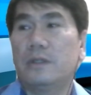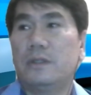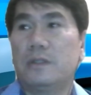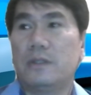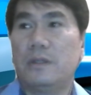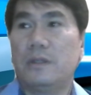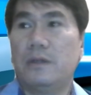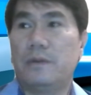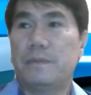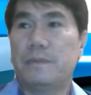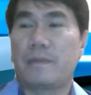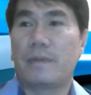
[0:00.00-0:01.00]
So
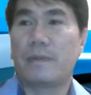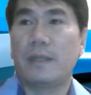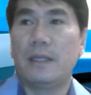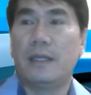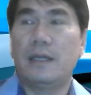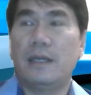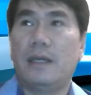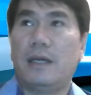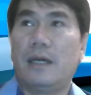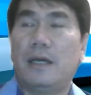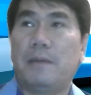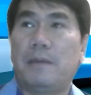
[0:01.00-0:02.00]

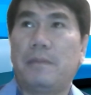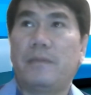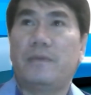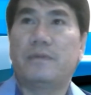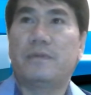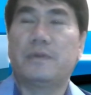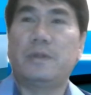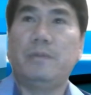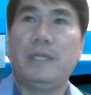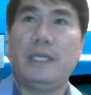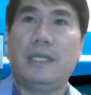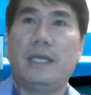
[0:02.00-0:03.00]
for
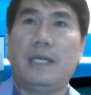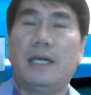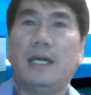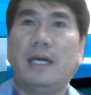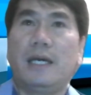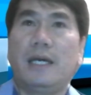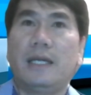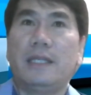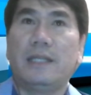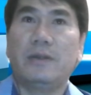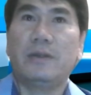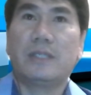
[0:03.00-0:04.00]
me,
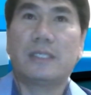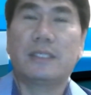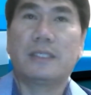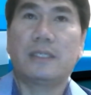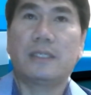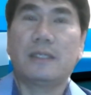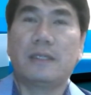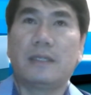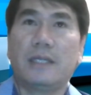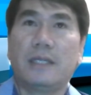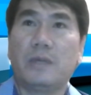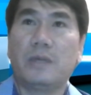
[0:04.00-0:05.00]
that was
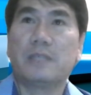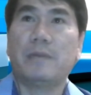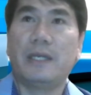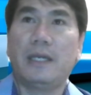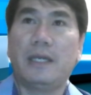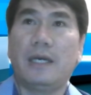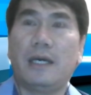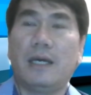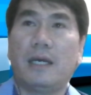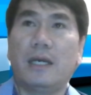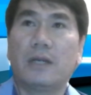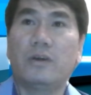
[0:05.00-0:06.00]

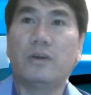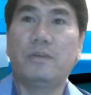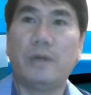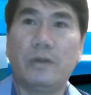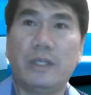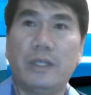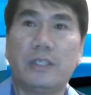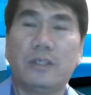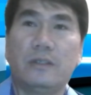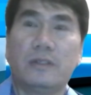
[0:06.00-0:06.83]
my good foundation.